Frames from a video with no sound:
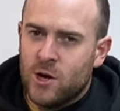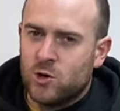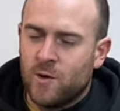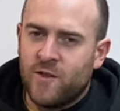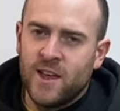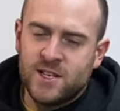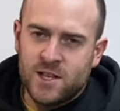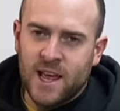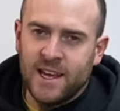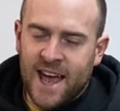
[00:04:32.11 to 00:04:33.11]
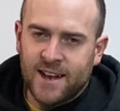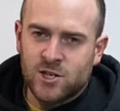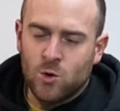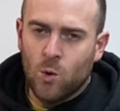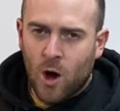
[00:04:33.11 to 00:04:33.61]
So if this thing
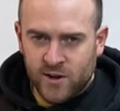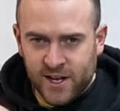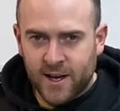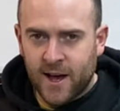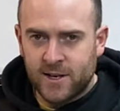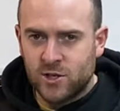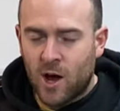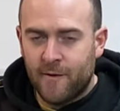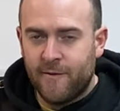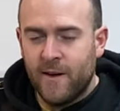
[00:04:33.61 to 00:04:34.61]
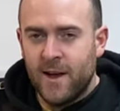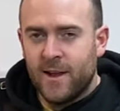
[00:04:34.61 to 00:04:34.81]
gets too hot, it cuts off.